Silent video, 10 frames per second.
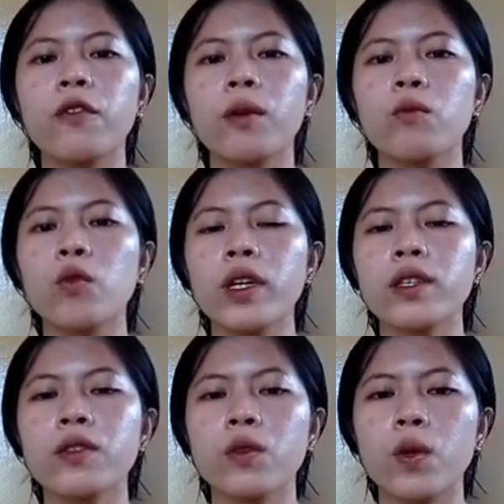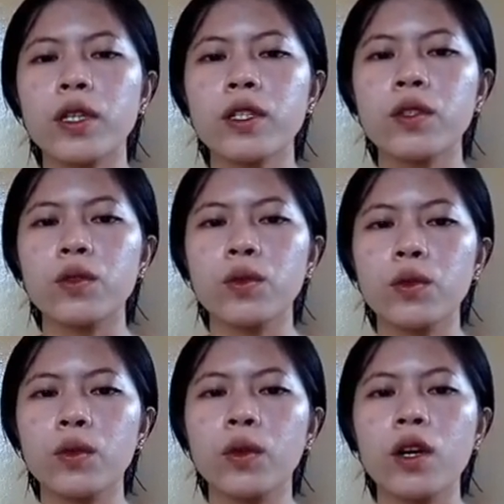from waste source
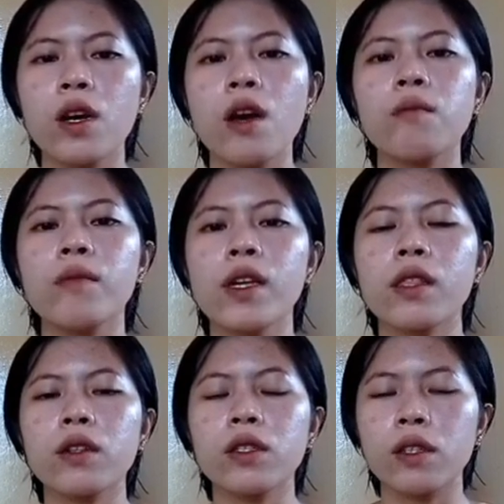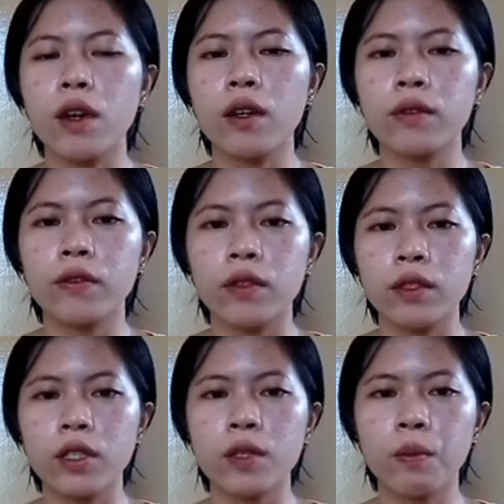to methods of
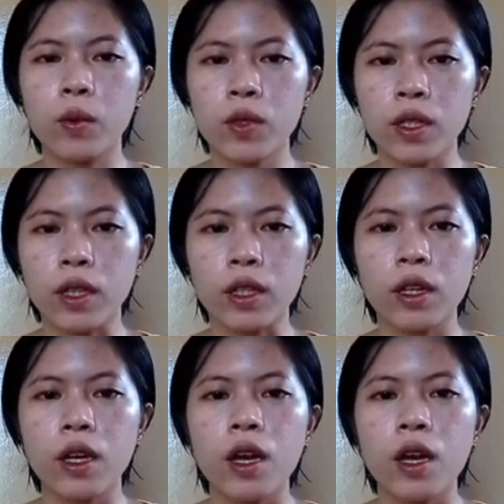disposal.